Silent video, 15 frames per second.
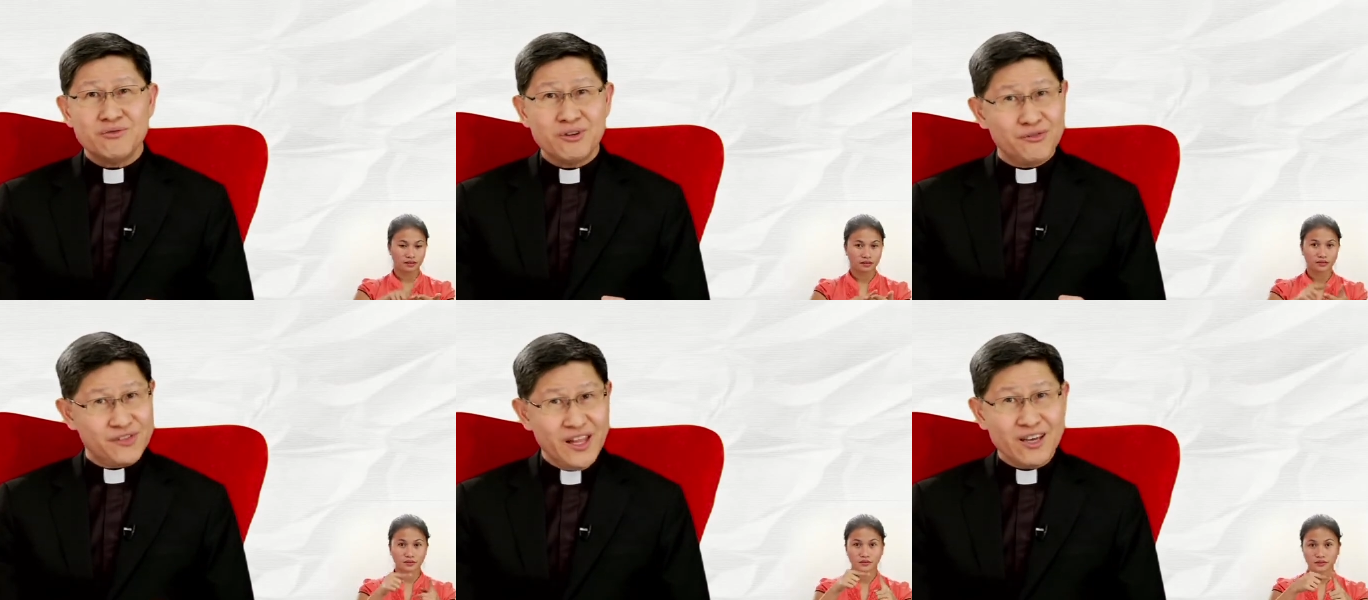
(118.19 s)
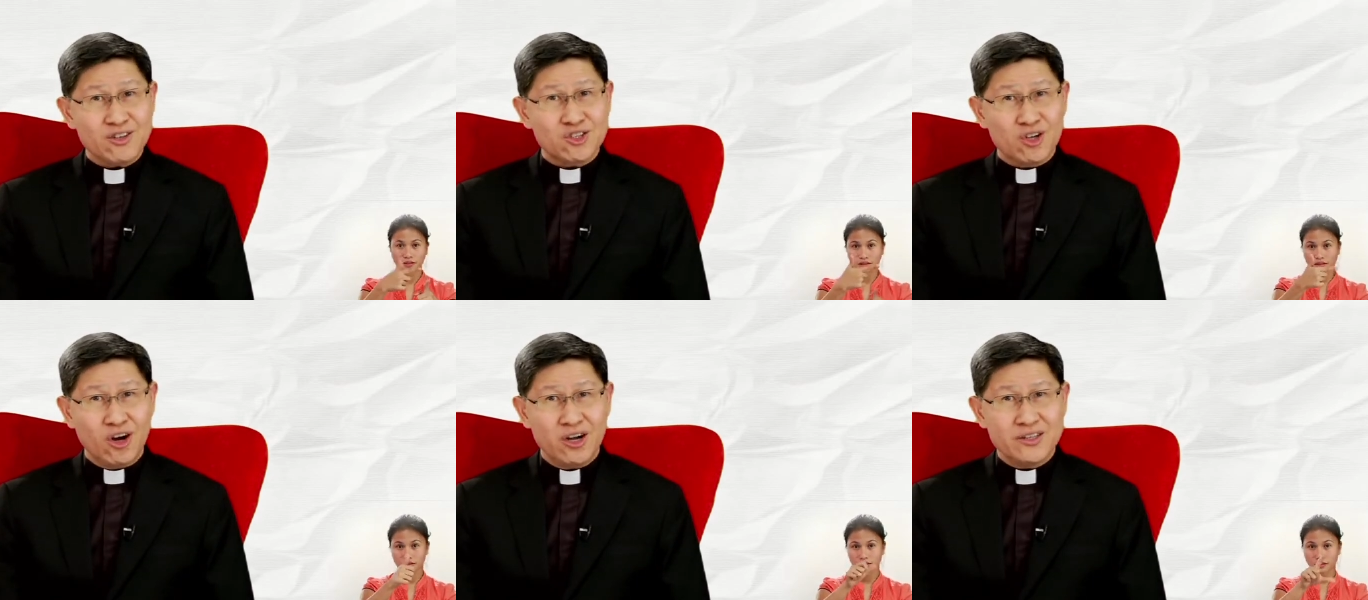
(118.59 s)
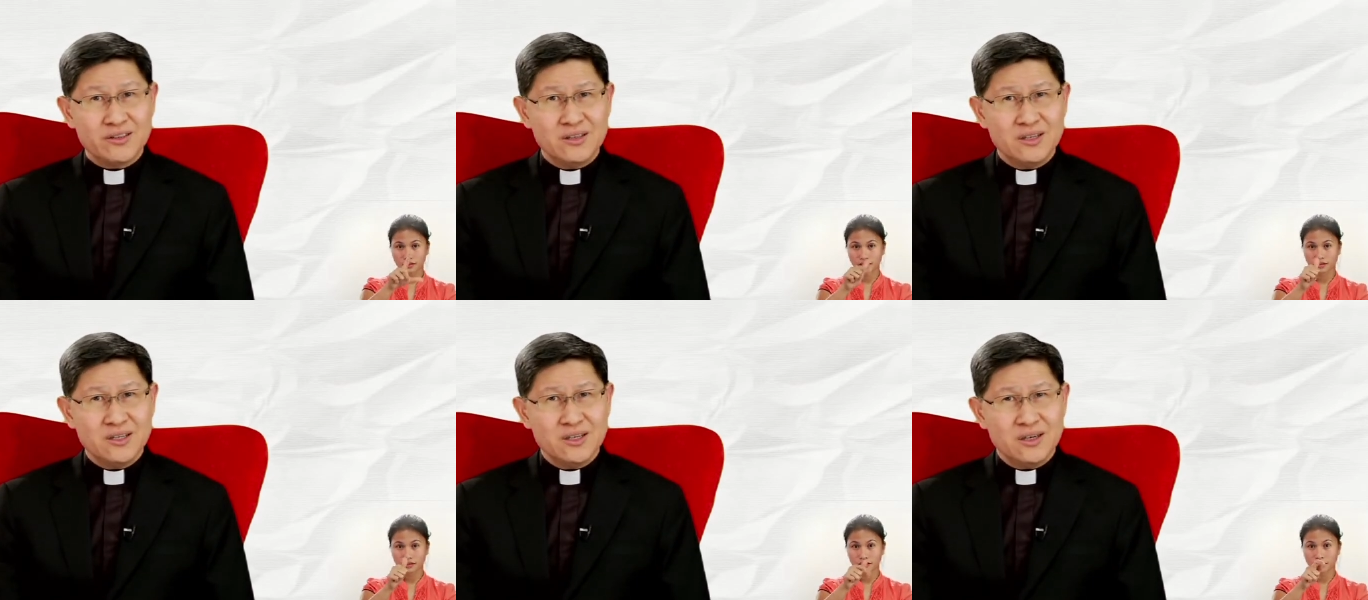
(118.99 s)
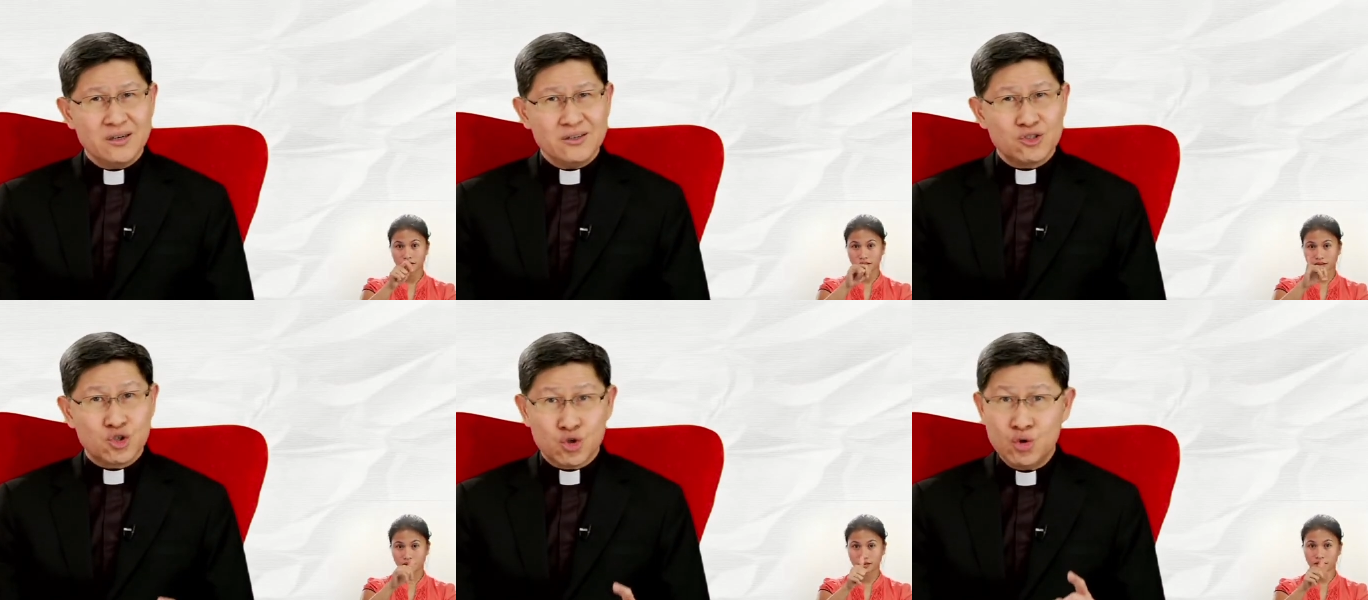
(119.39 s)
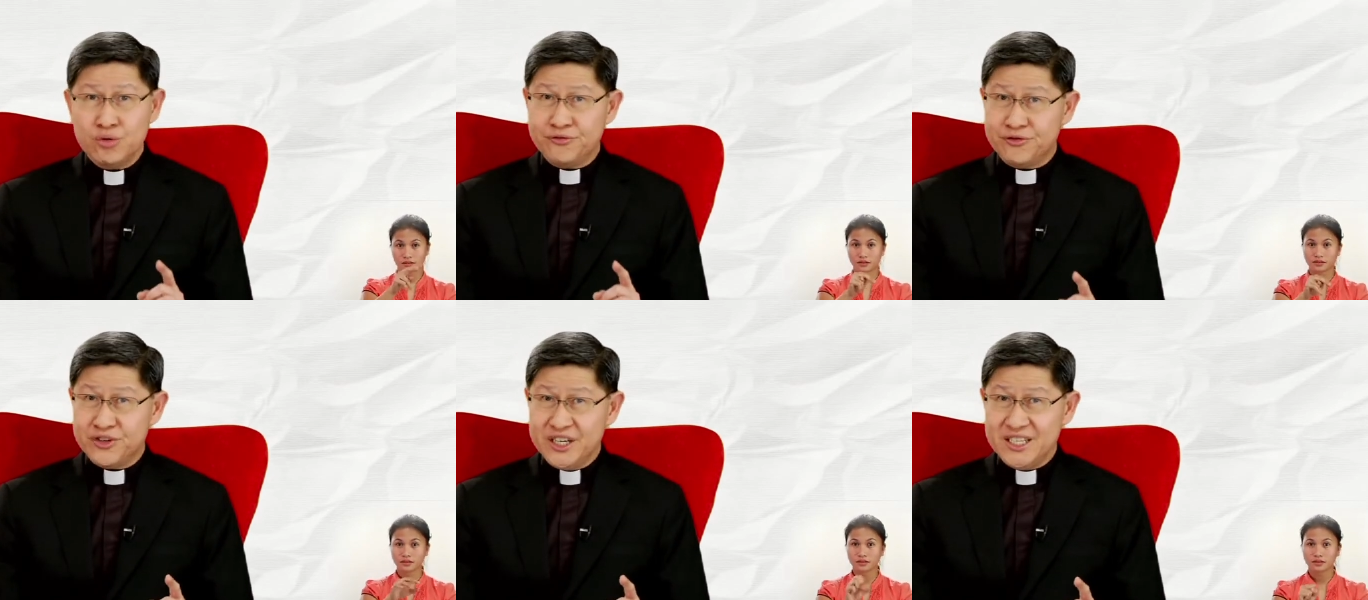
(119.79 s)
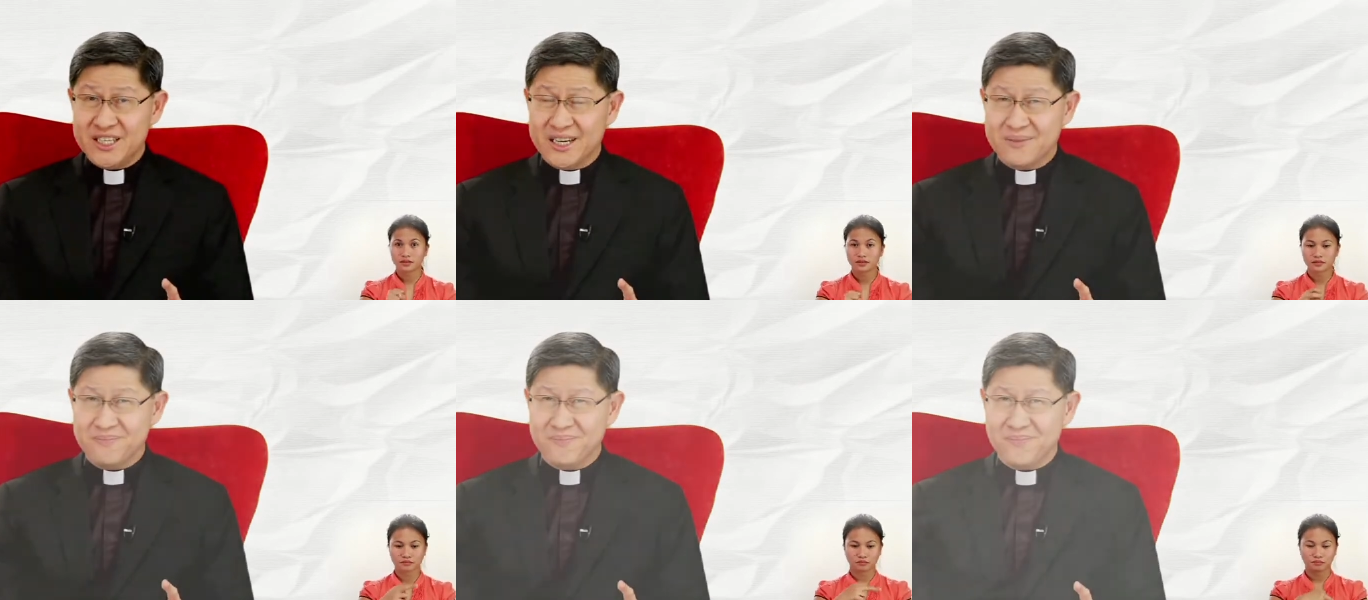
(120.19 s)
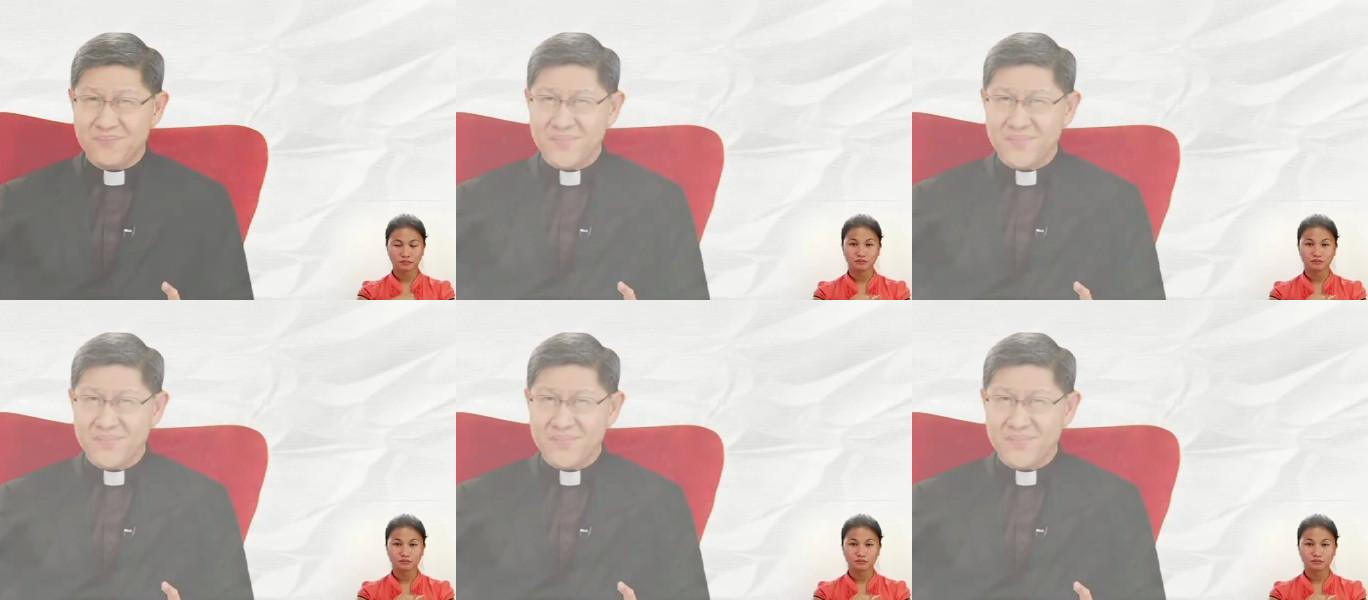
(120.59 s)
Speaker 1: reflects on true freedom,